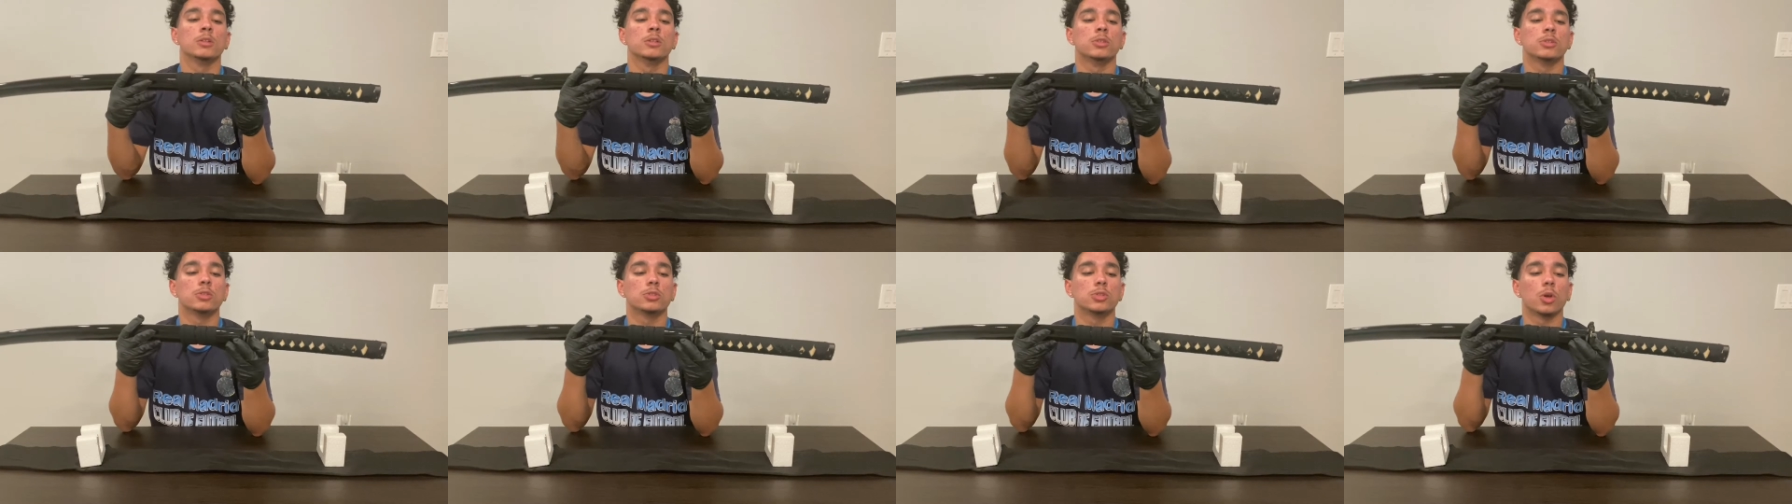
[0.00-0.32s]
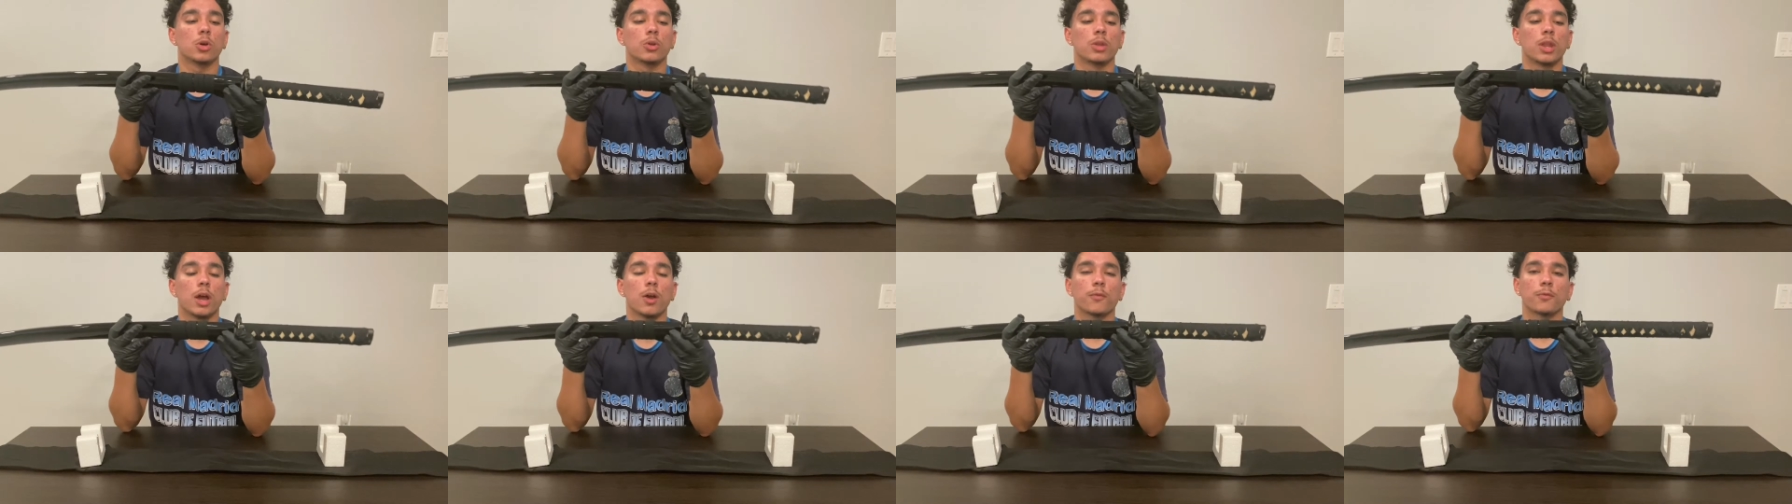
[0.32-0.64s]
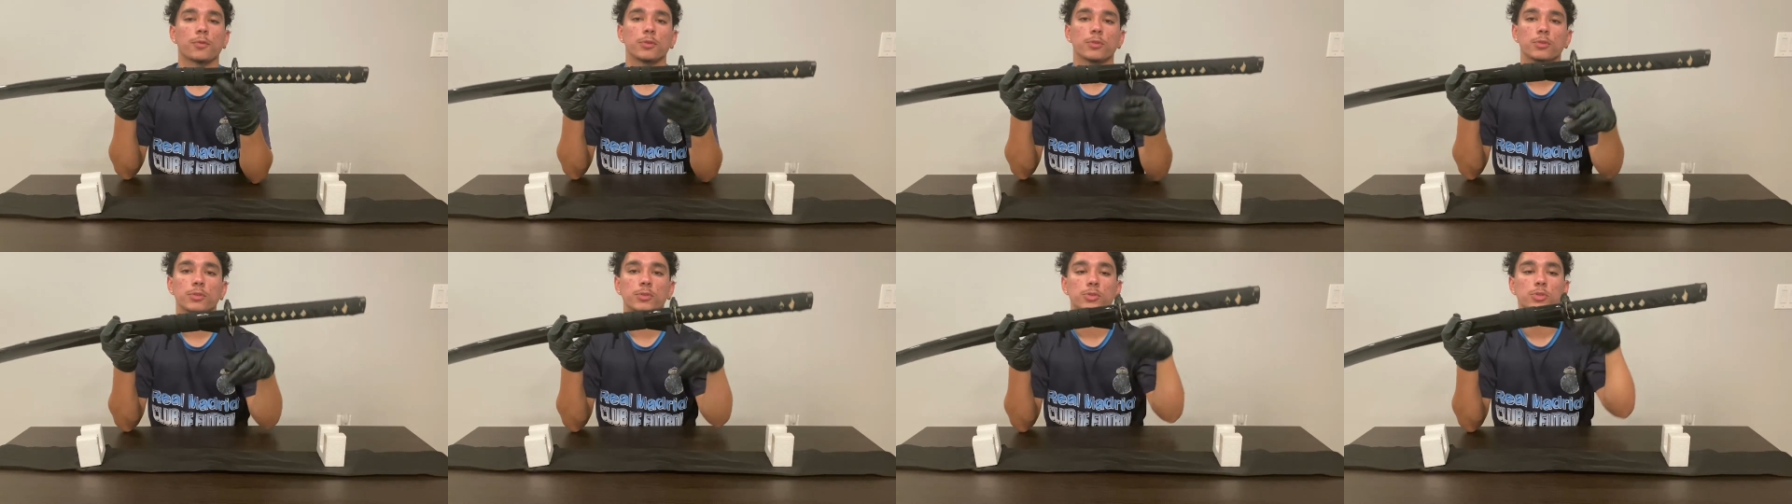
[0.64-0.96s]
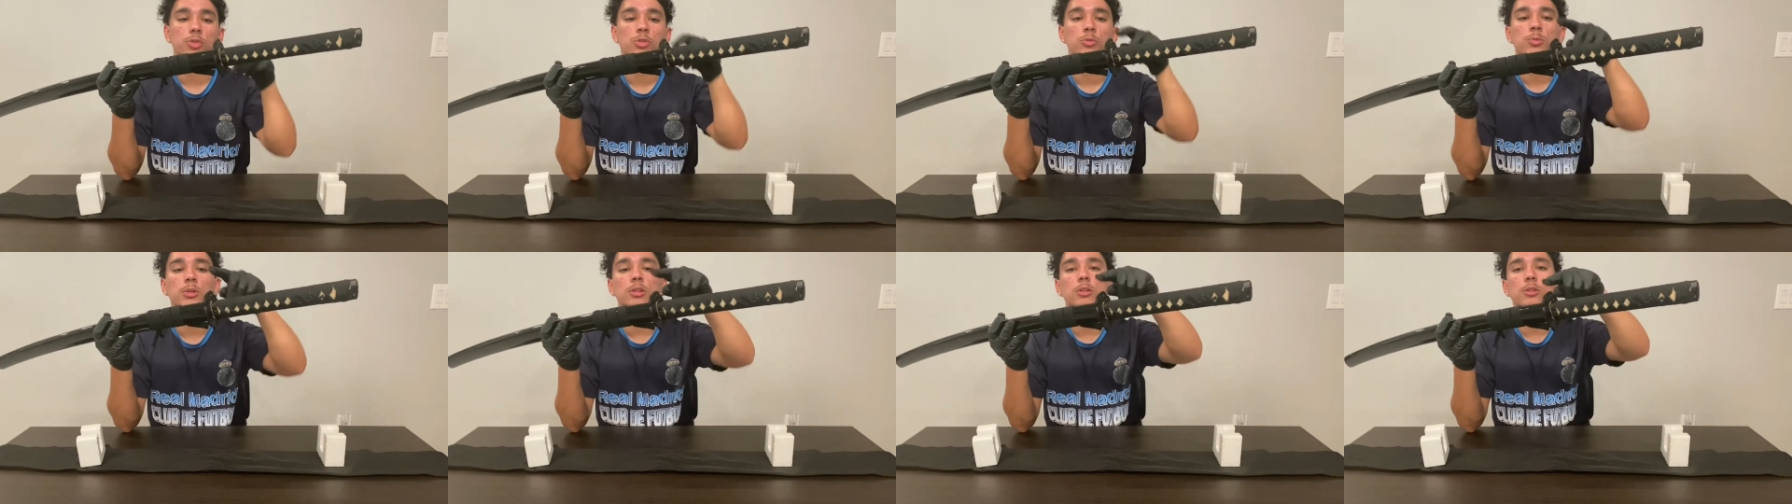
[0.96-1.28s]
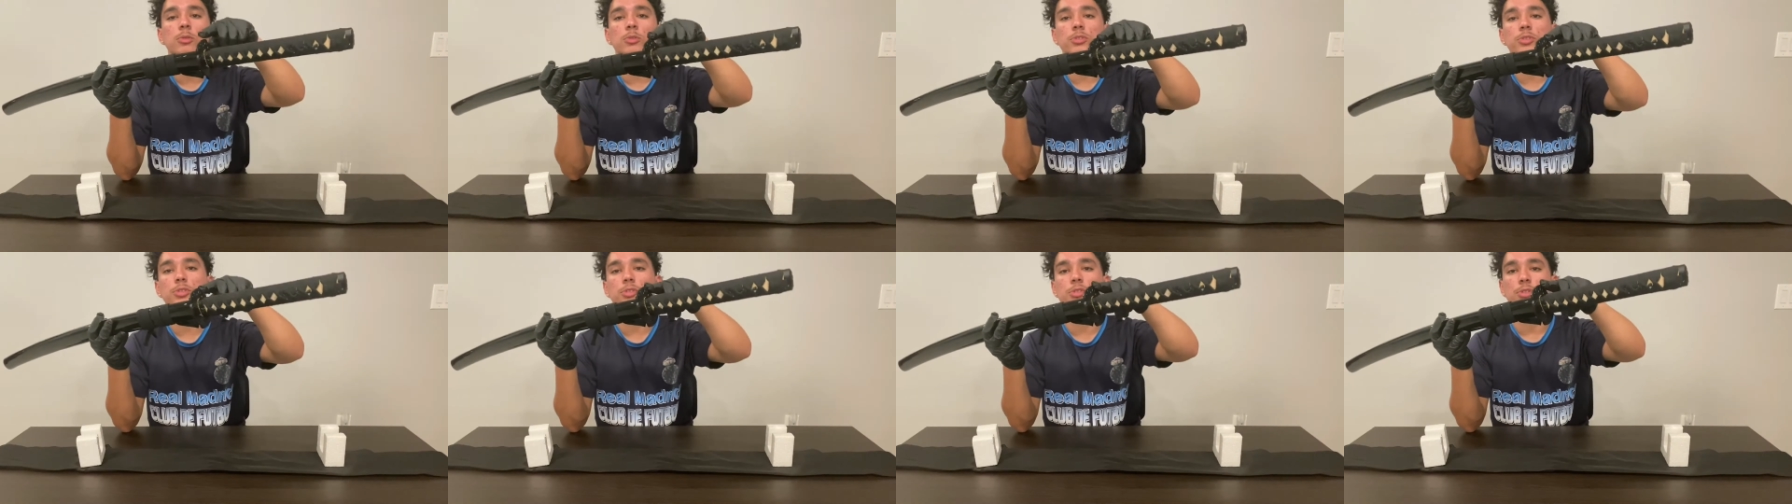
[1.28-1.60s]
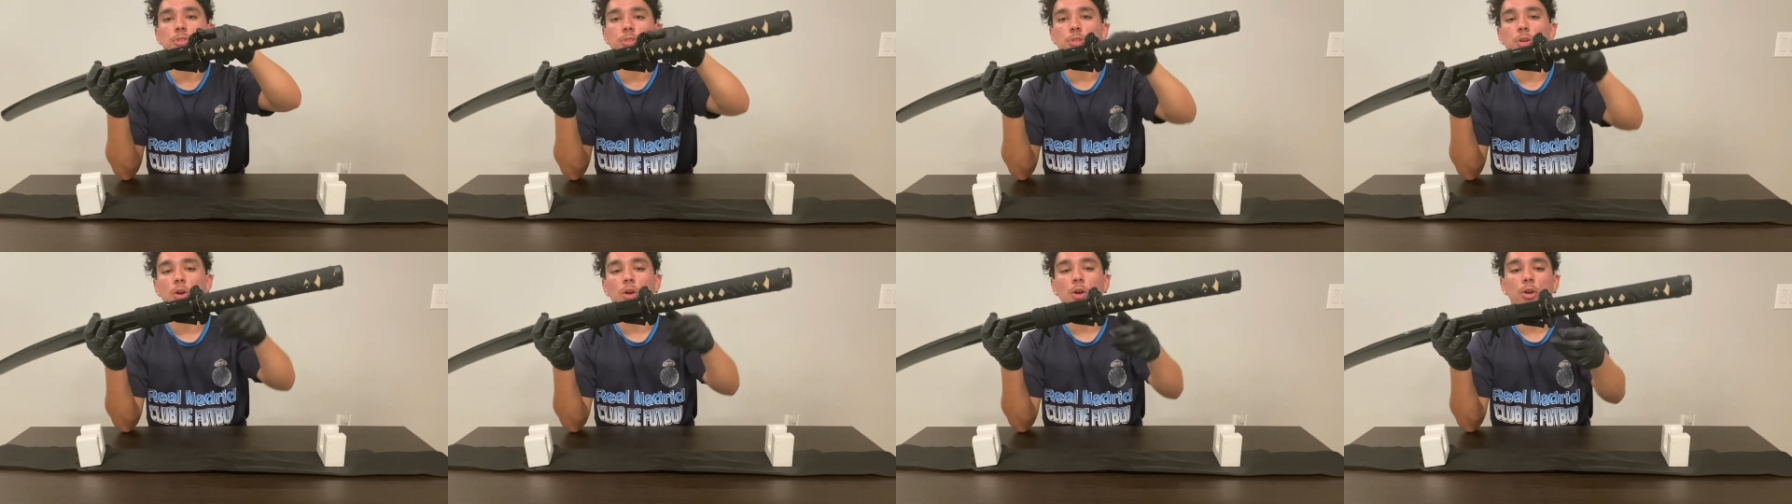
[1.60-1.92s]
So now for the tsubo, which is the
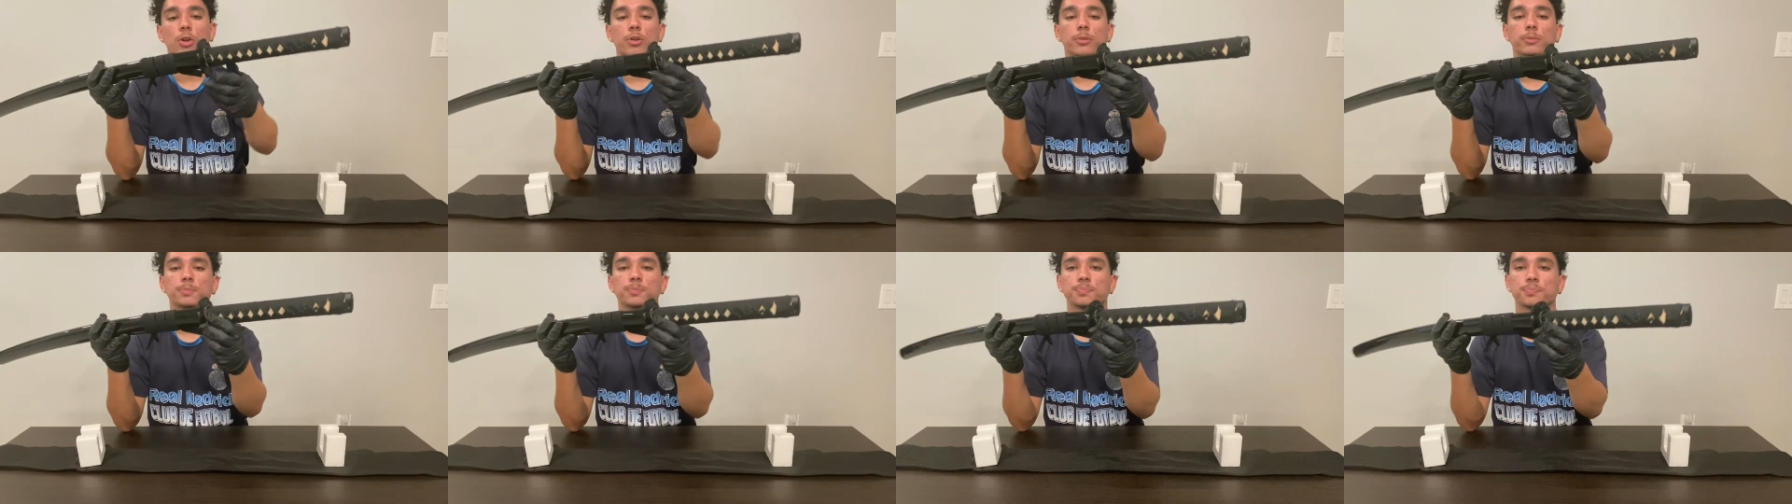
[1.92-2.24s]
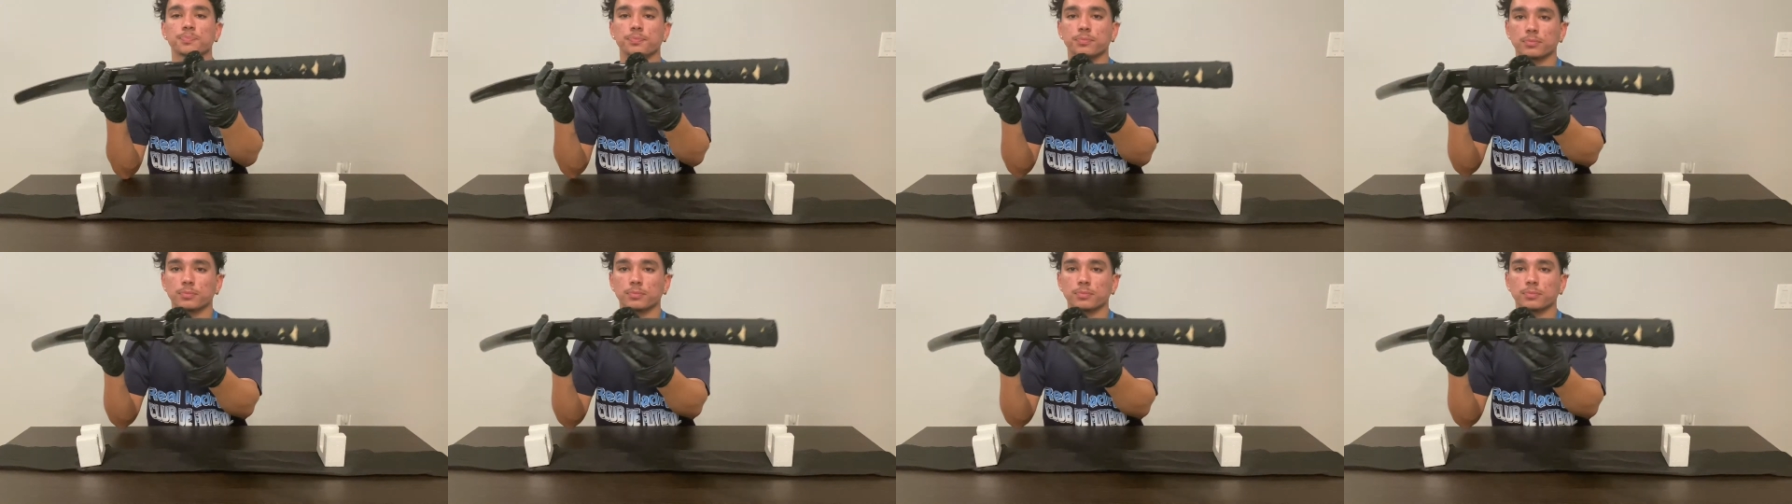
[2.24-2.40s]
guard,